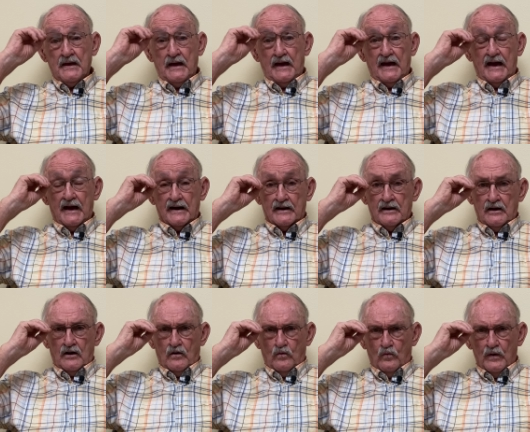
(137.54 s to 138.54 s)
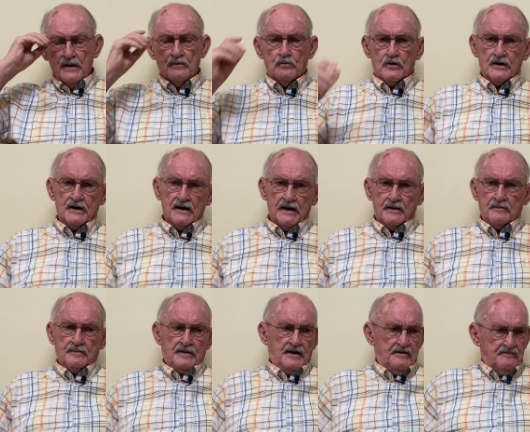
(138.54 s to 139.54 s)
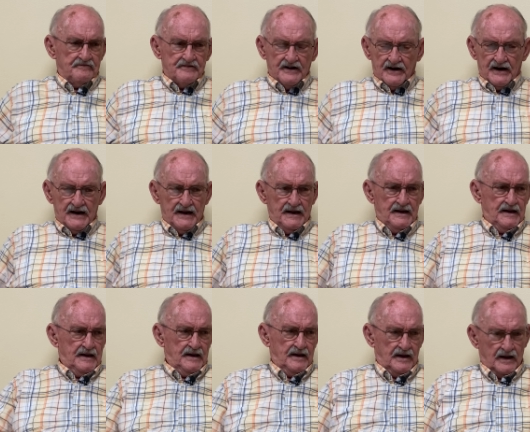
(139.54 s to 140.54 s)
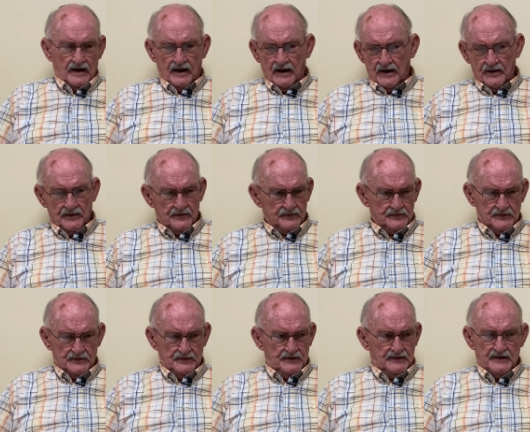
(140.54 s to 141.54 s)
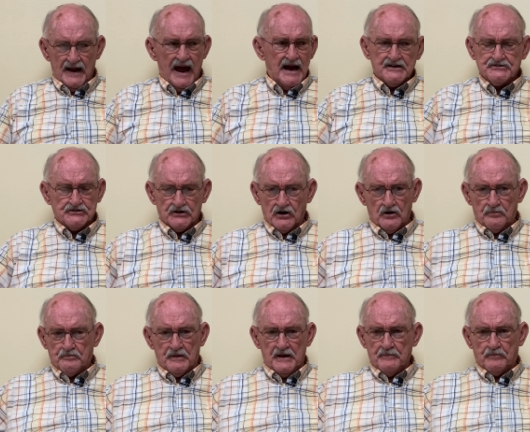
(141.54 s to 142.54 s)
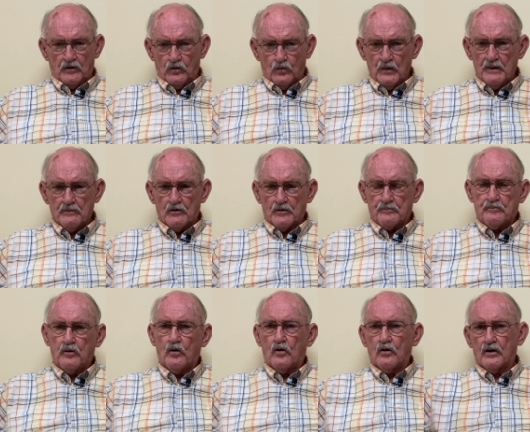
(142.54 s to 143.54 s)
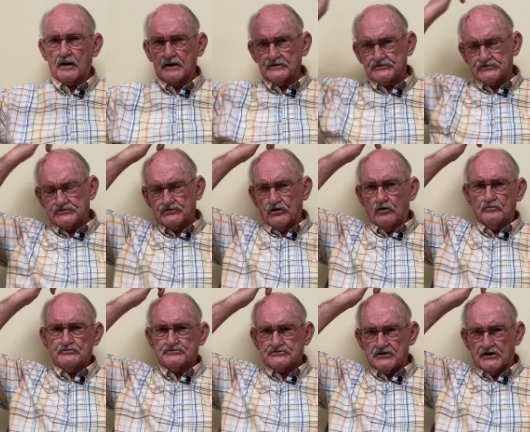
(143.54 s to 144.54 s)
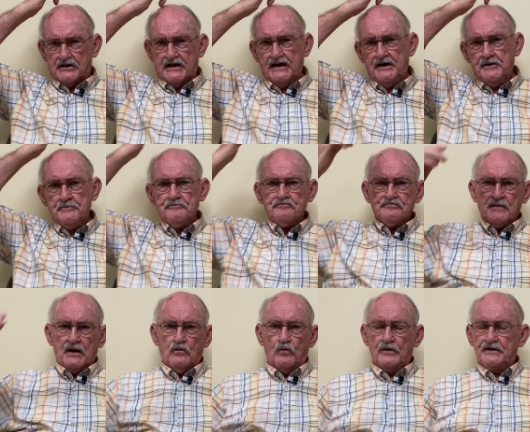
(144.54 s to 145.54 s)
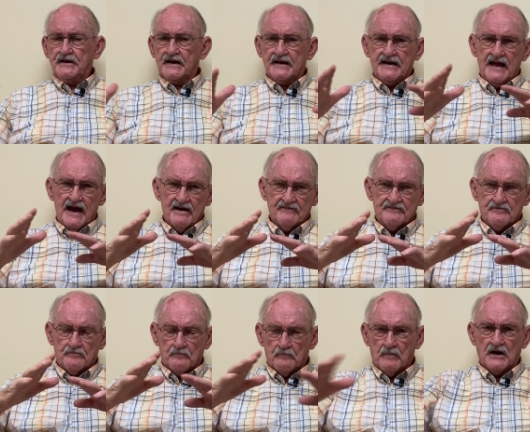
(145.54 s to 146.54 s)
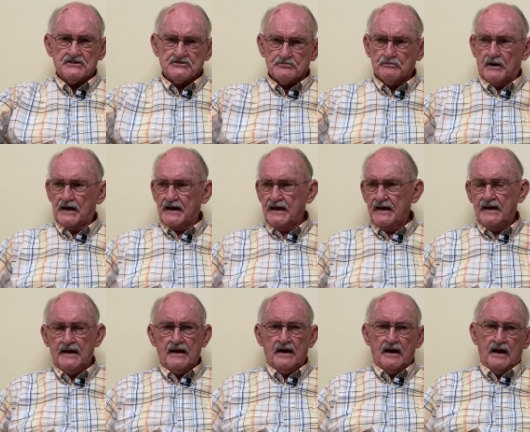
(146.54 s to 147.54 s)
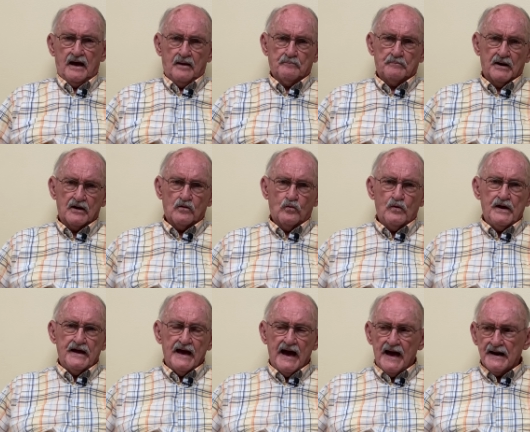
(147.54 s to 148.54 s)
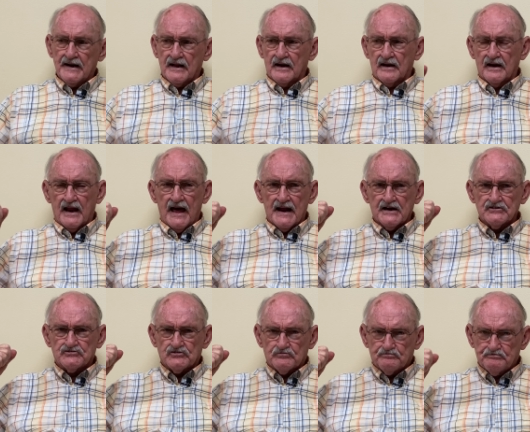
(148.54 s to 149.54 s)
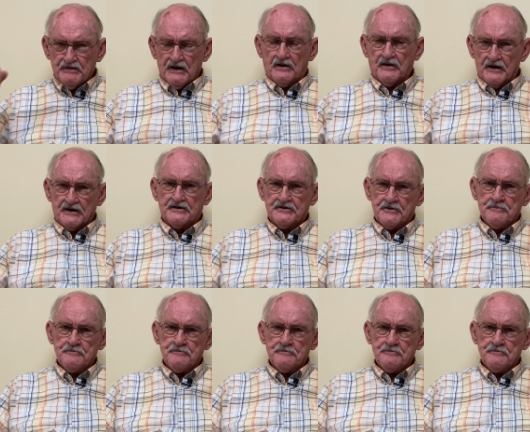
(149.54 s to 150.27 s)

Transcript: And we were a, a very uh, national people. We were poor as Job's turkey we didn't have much money, but we had a lot of spirit.